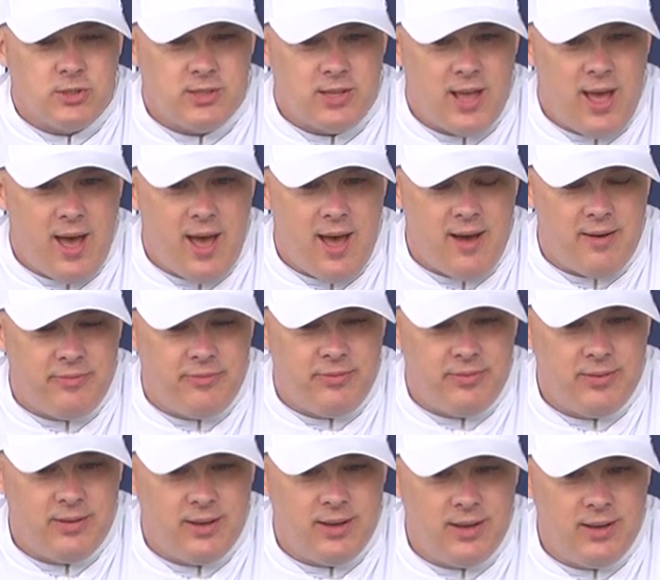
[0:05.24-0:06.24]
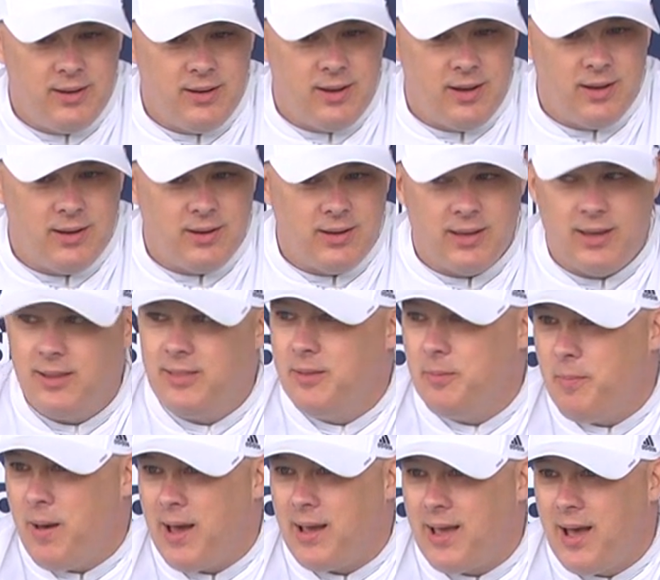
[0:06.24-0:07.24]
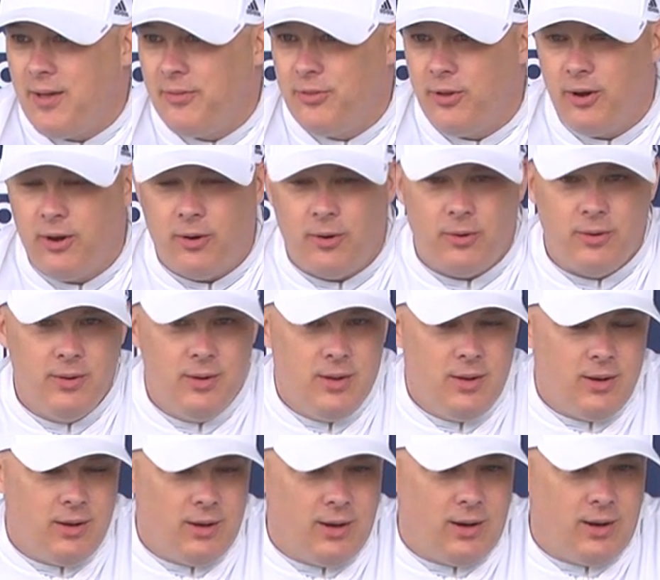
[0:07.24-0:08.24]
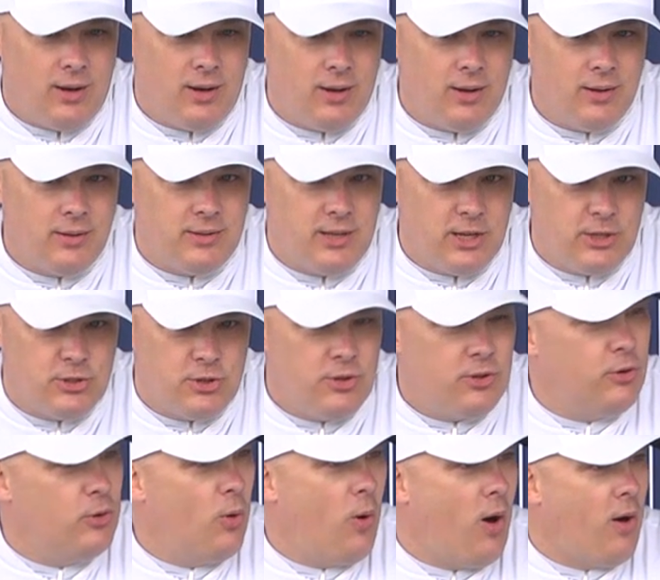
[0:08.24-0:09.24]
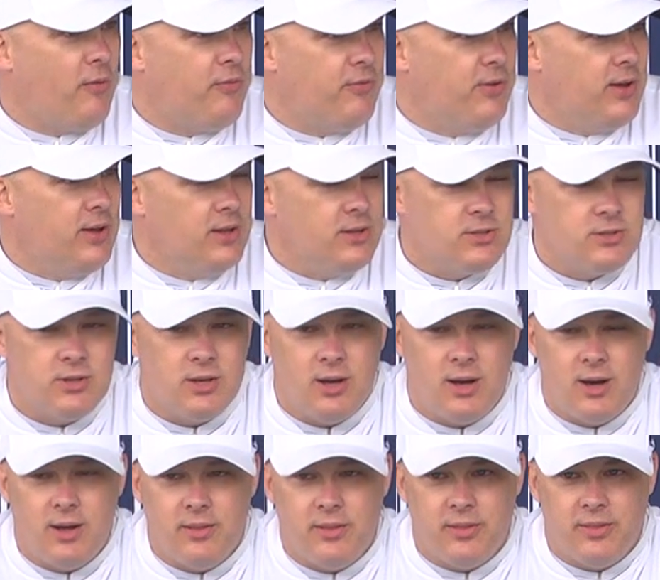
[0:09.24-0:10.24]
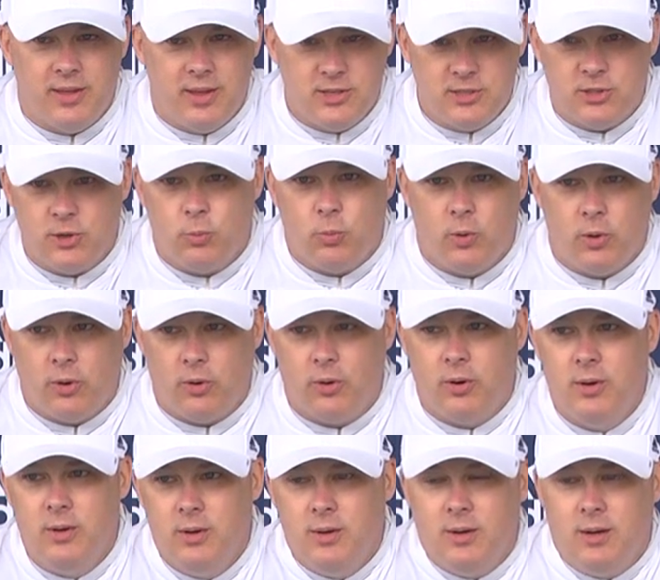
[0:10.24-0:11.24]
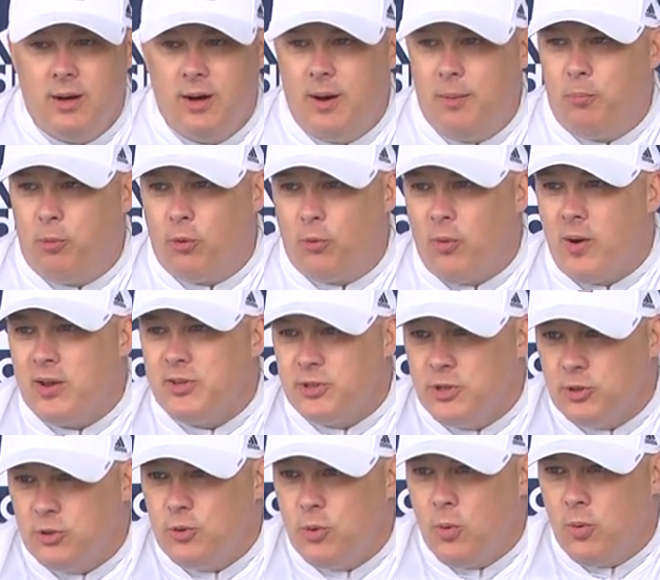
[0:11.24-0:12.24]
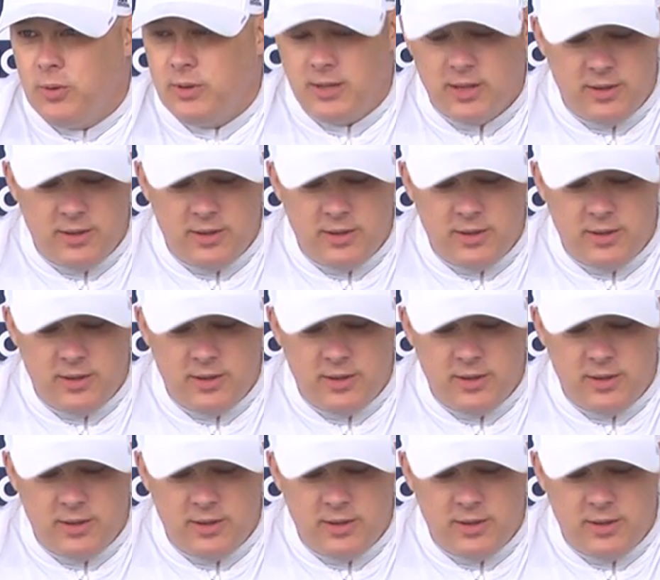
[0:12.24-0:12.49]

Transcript: staff, and to get them back out there teaching the new offense, the things that we're progressing to on